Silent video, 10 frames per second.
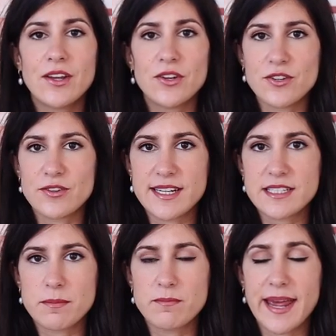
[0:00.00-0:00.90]
you do
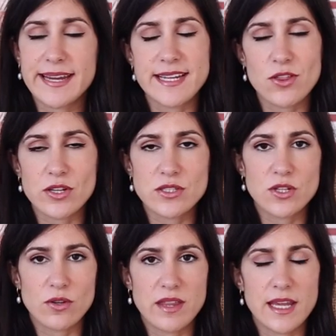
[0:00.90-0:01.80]
need to pay attention
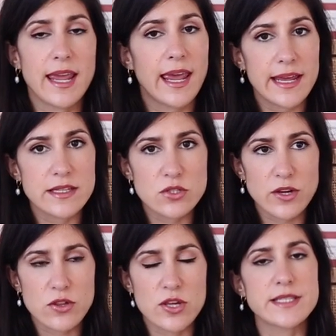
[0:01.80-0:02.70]
to the care
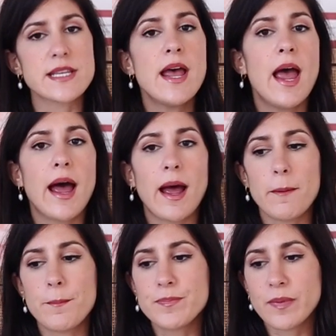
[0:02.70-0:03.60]
instructions.
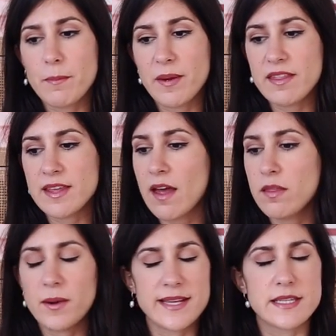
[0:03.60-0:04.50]
Uh, but the
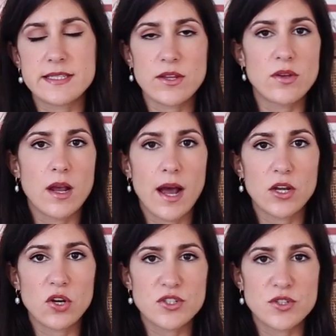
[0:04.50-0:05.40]
other places that you can
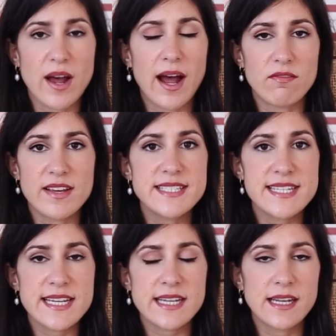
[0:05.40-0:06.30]
kind of go to are
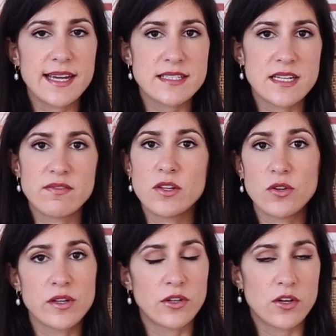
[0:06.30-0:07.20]
Vestiaire Collective,
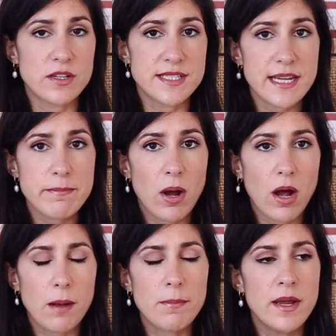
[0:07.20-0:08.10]
you can look on
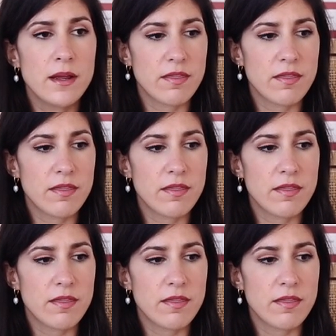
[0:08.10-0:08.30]
Depop,